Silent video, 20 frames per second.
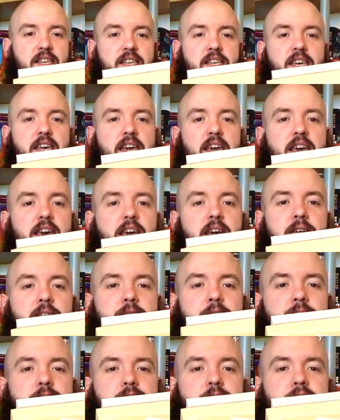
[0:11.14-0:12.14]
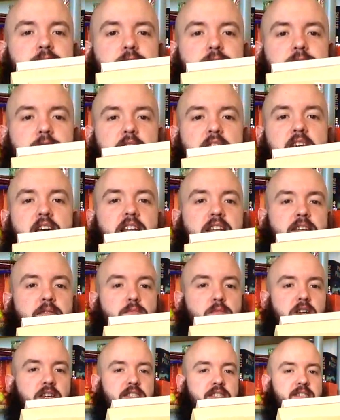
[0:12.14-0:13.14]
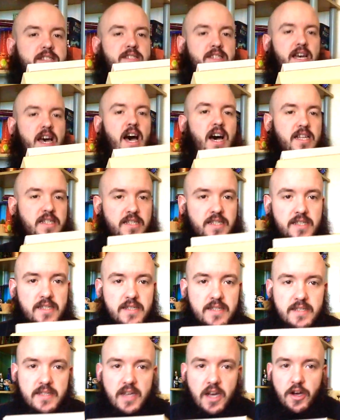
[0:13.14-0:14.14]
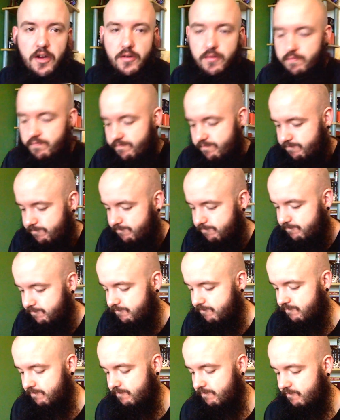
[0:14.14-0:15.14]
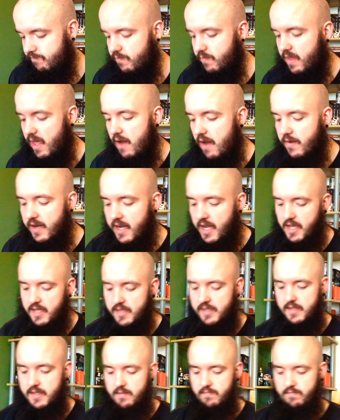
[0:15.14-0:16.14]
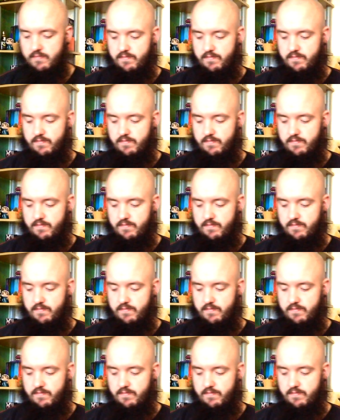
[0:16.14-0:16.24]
Yeah, and it weighs a ton, so there it is.